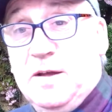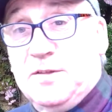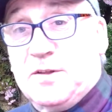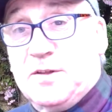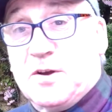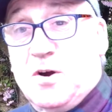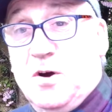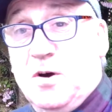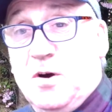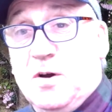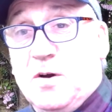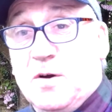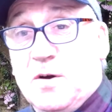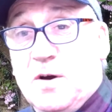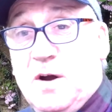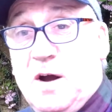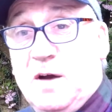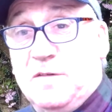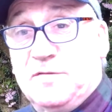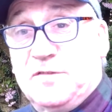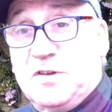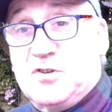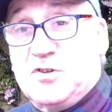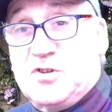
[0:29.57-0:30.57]
colour
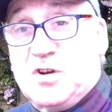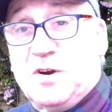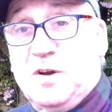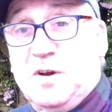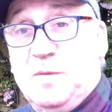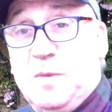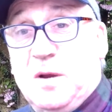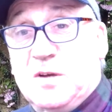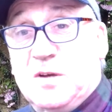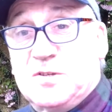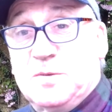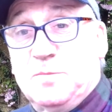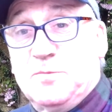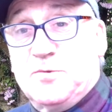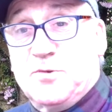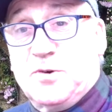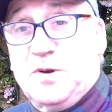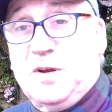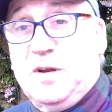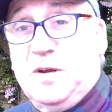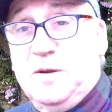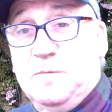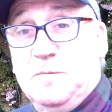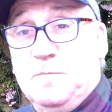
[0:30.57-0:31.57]
of the cherry blossom
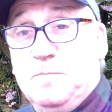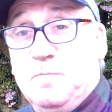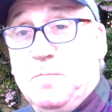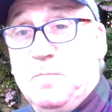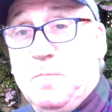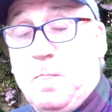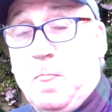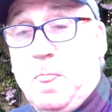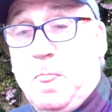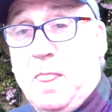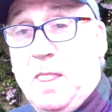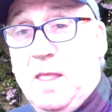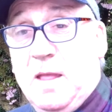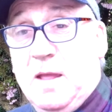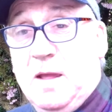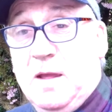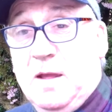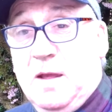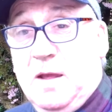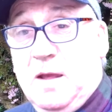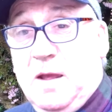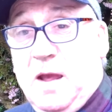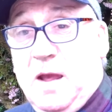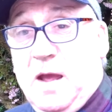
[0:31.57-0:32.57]
tree.
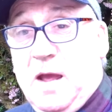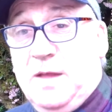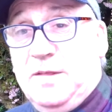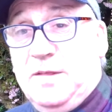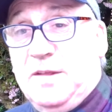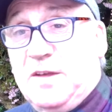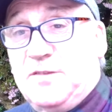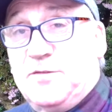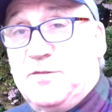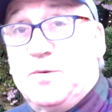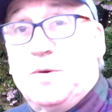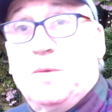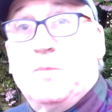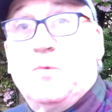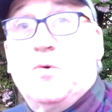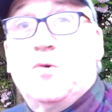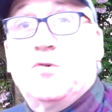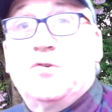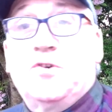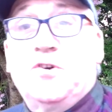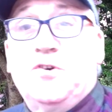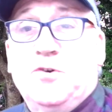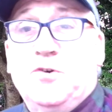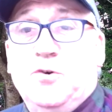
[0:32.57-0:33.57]
And that's what I'm going
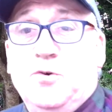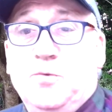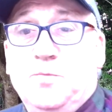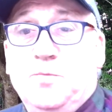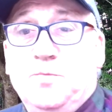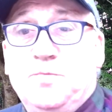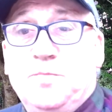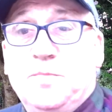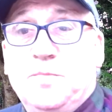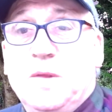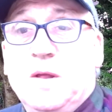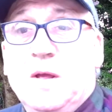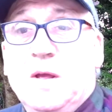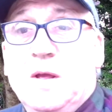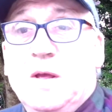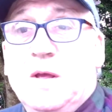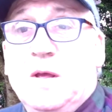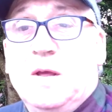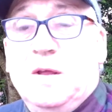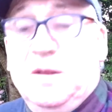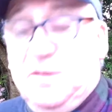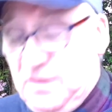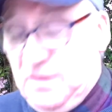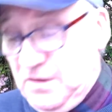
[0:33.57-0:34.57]
to do.
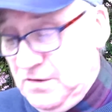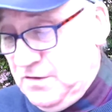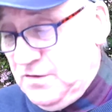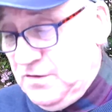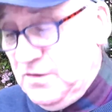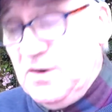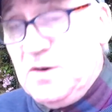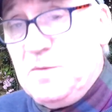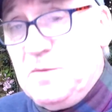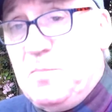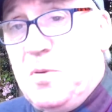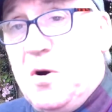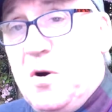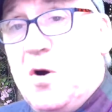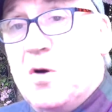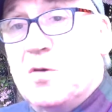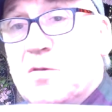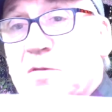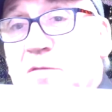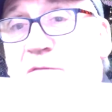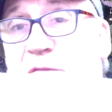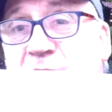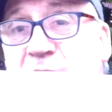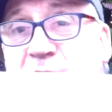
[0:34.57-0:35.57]
This is an
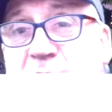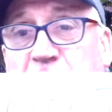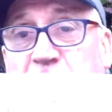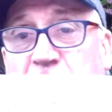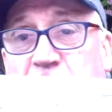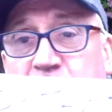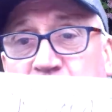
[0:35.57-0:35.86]
important video